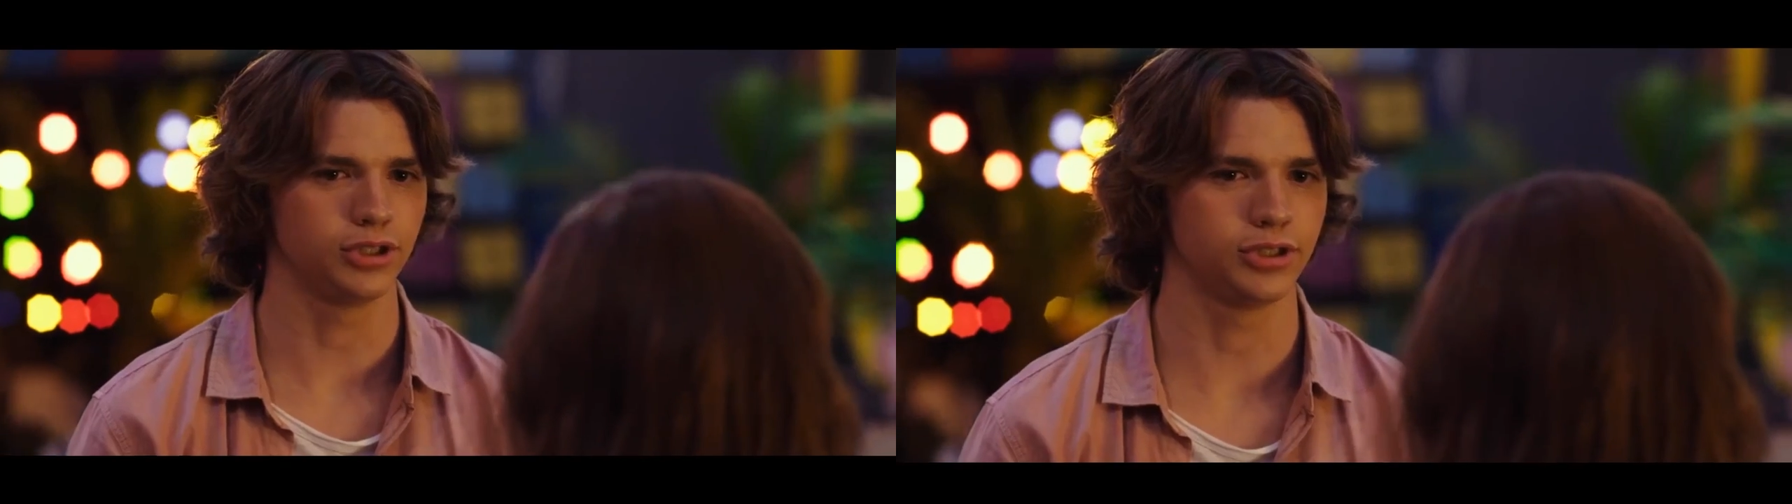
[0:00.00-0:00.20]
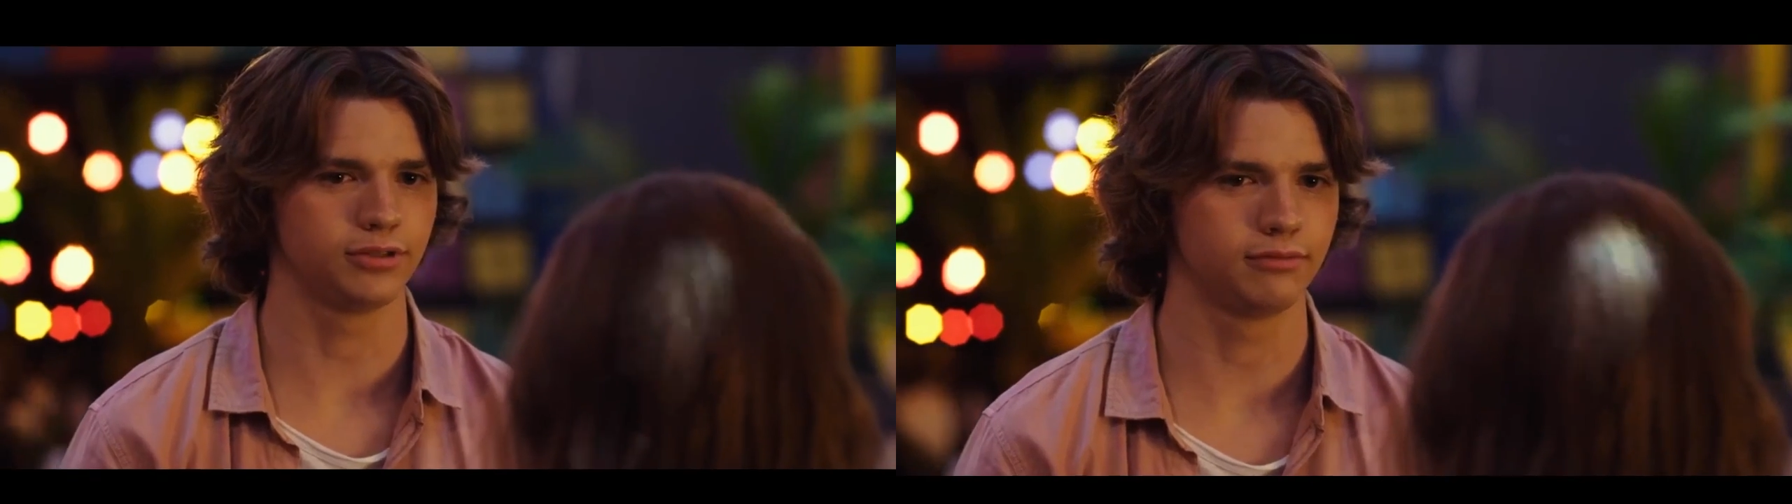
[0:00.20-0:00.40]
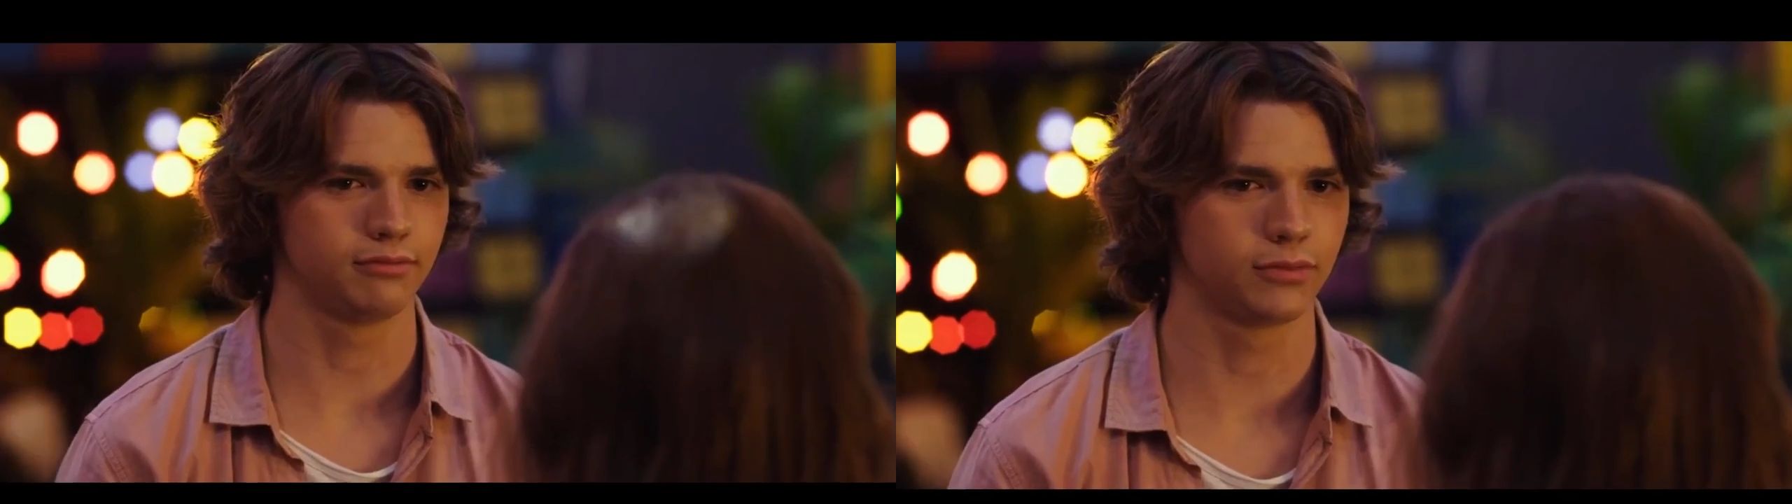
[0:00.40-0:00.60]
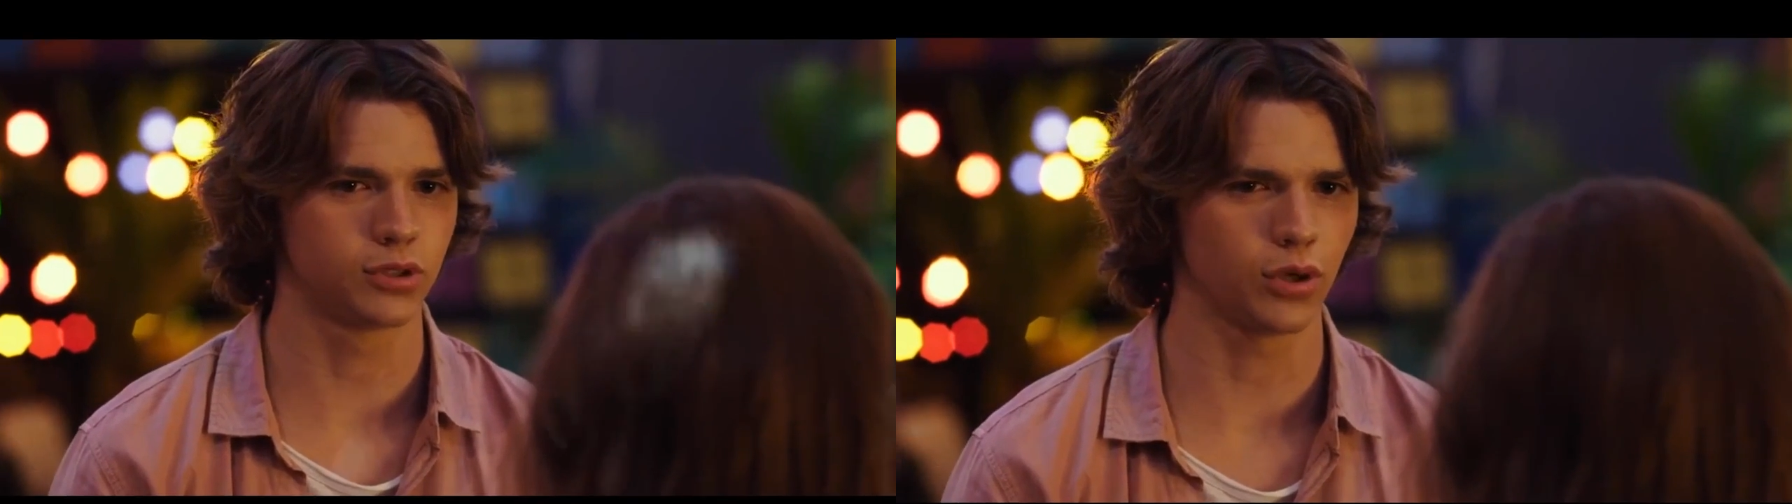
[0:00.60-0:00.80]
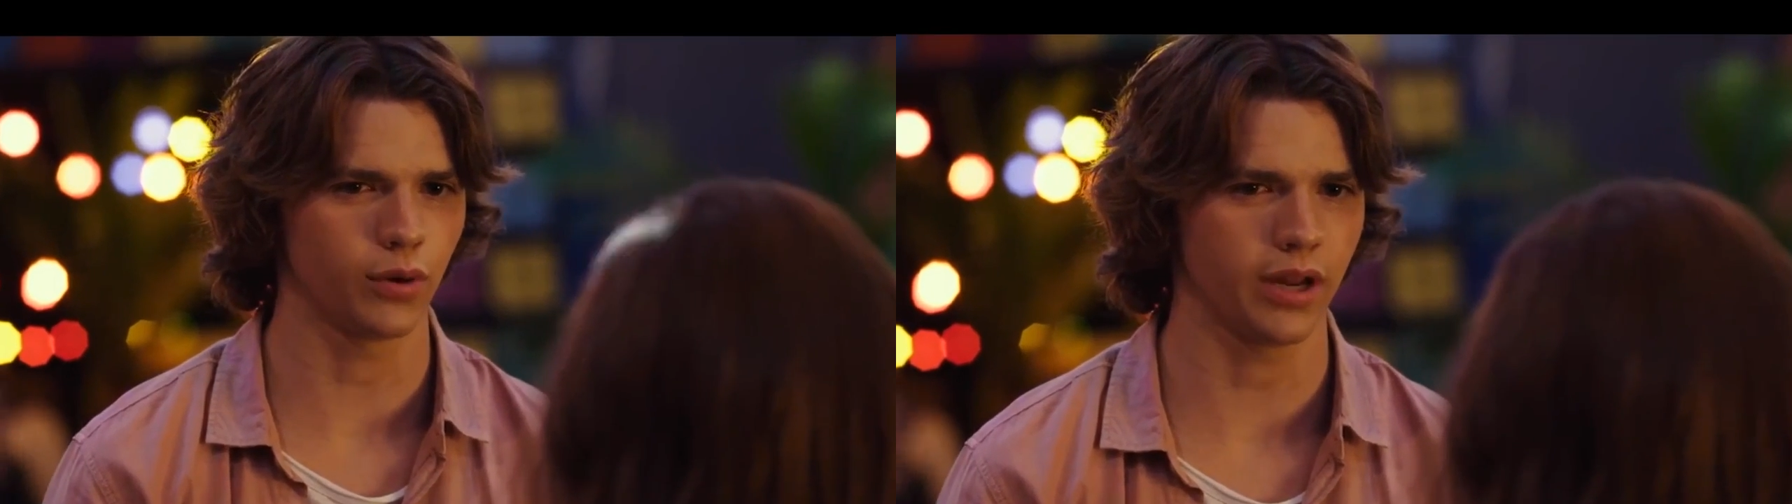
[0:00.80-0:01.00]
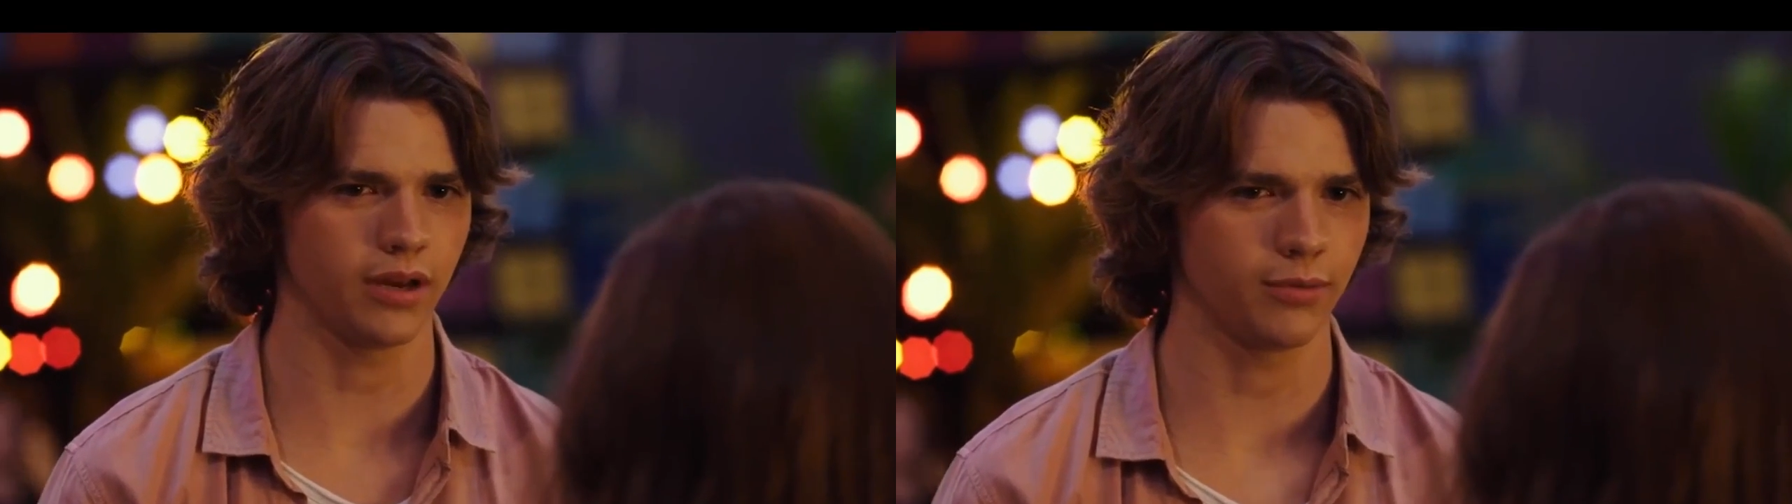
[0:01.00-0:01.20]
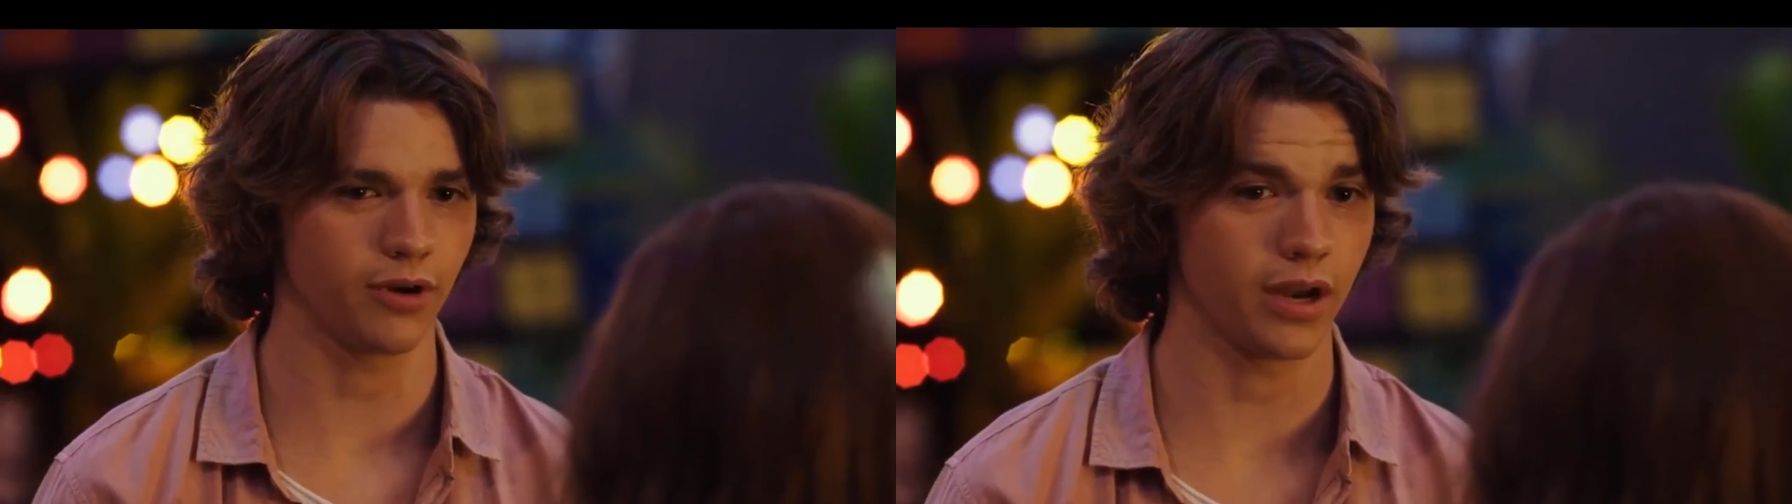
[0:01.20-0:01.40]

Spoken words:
Just don't end up